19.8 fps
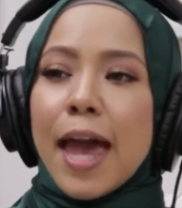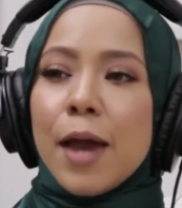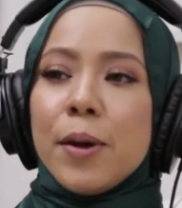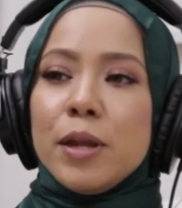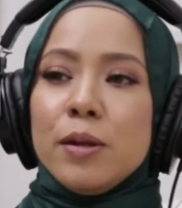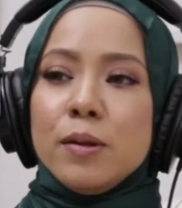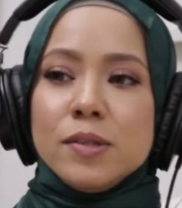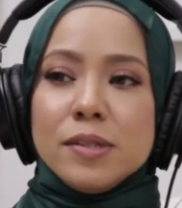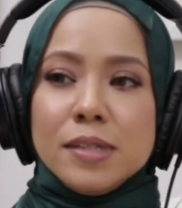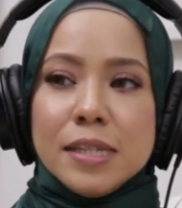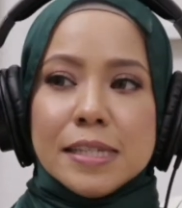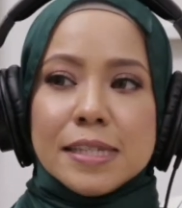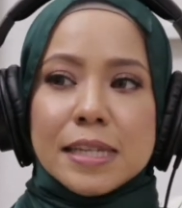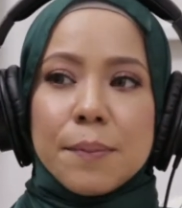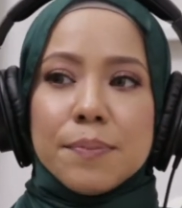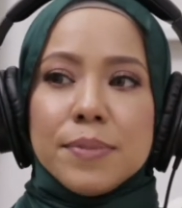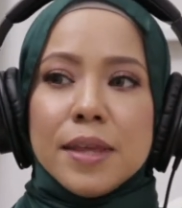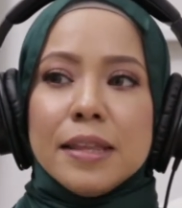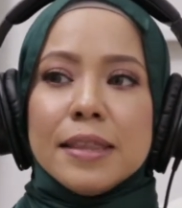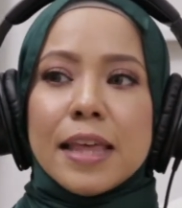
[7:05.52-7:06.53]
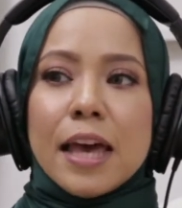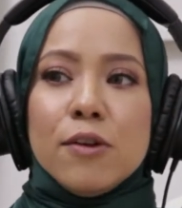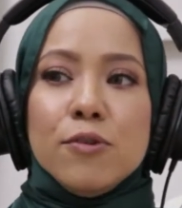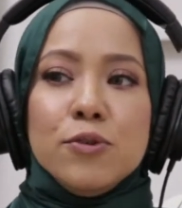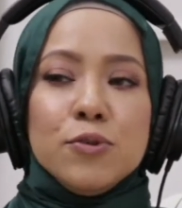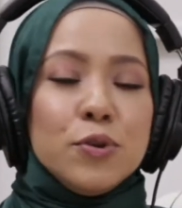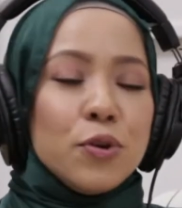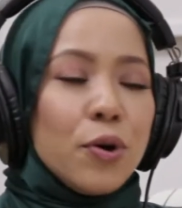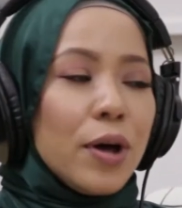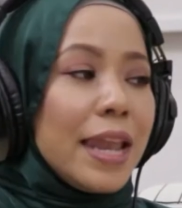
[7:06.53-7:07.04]
and when you see something that you
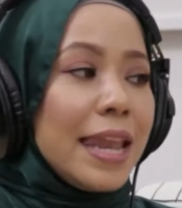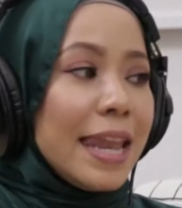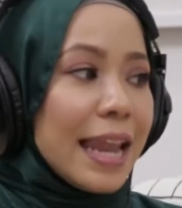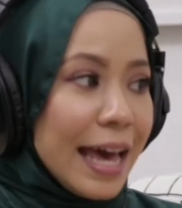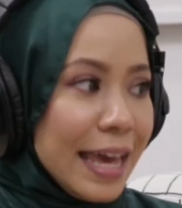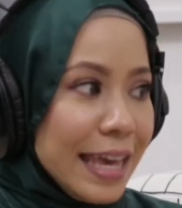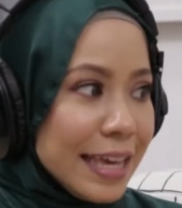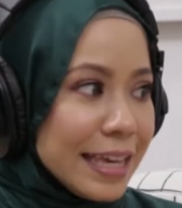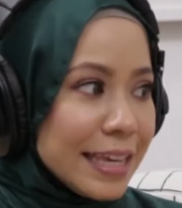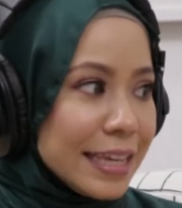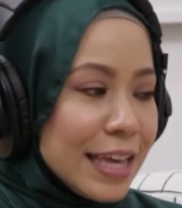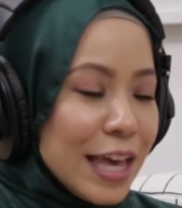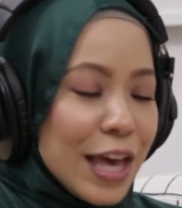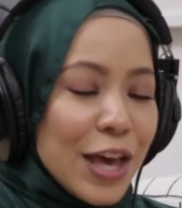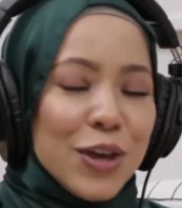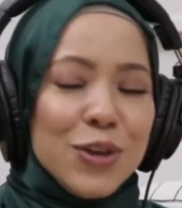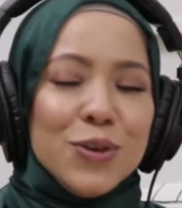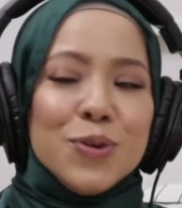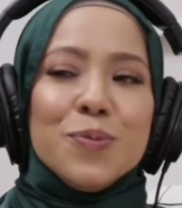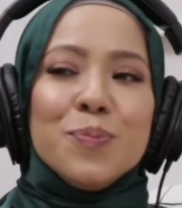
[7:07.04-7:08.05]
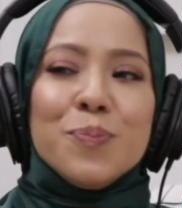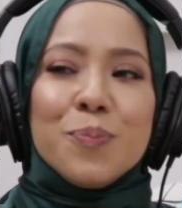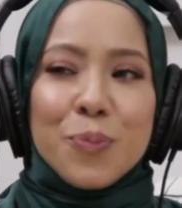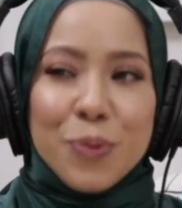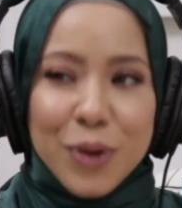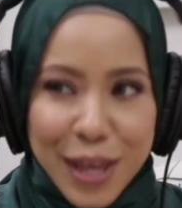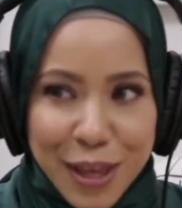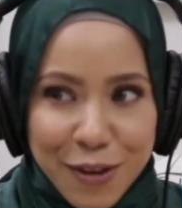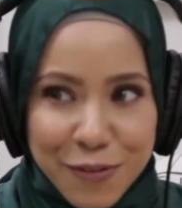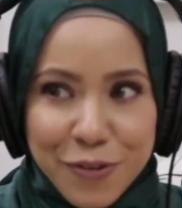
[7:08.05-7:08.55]
do not like, you
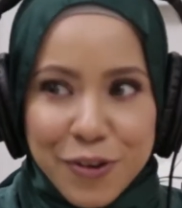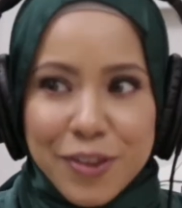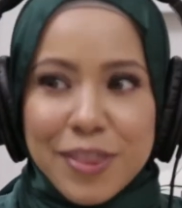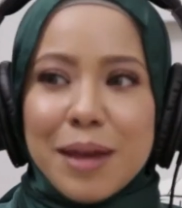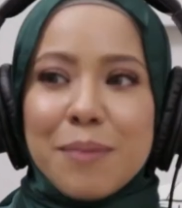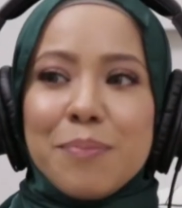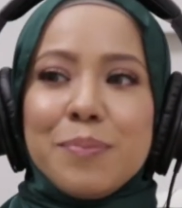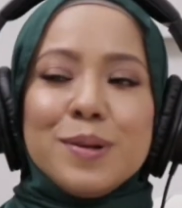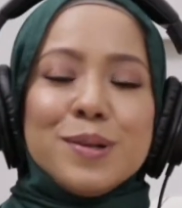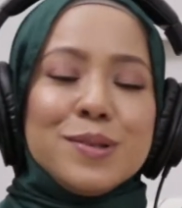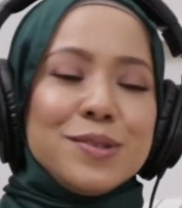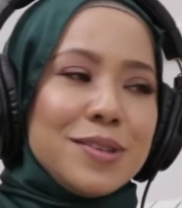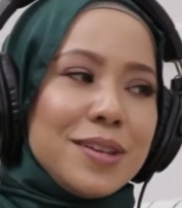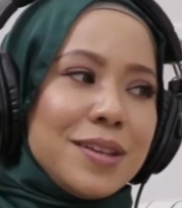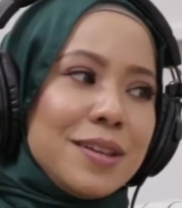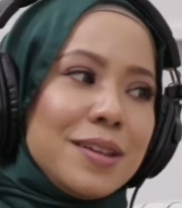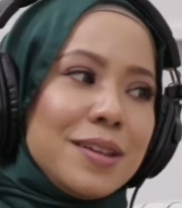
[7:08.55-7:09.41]
pray for that person.